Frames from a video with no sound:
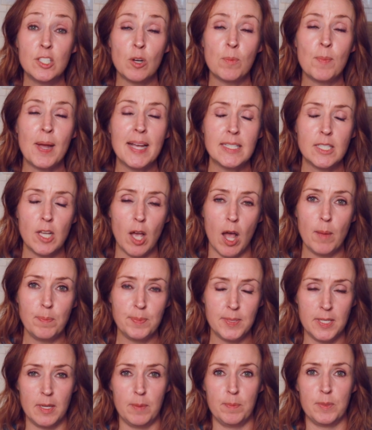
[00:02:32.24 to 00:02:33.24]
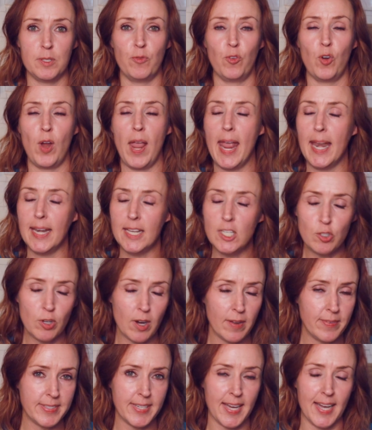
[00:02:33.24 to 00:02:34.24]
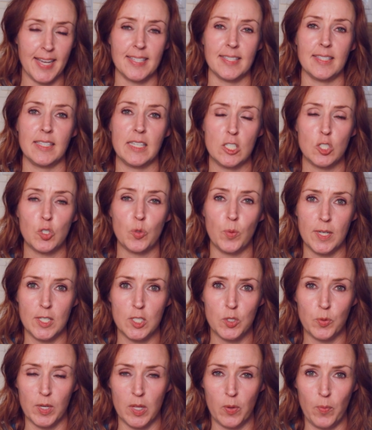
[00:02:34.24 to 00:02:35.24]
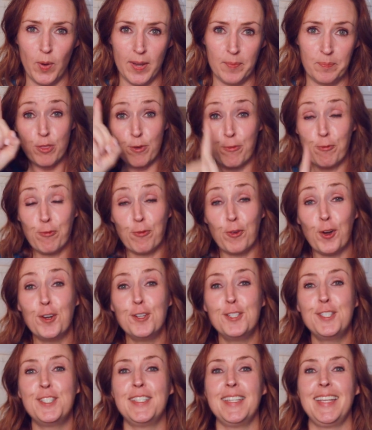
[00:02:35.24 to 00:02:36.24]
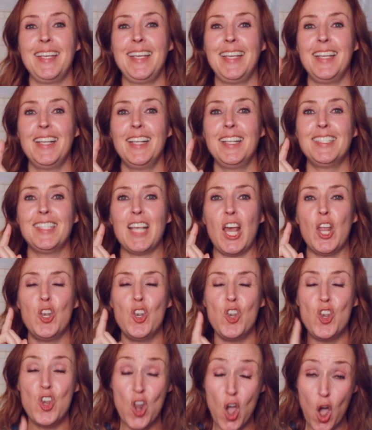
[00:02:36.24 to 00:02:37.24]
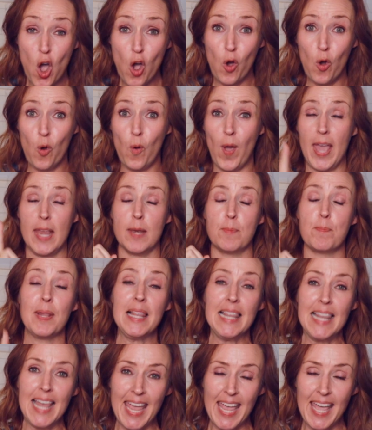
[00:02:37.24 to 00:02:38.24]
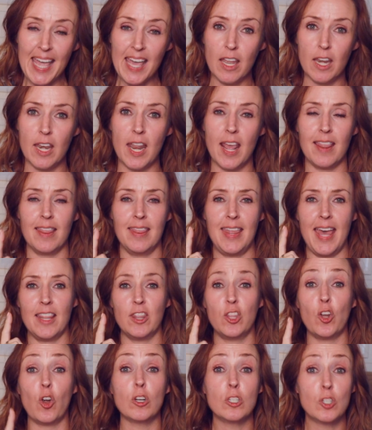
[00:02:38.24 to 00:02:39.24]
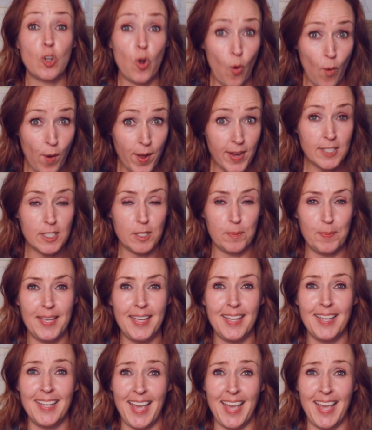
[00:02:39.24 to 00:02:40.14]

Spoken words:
are my top tips for any travel to Iceland in 2021. The first is know and plan that there's going to be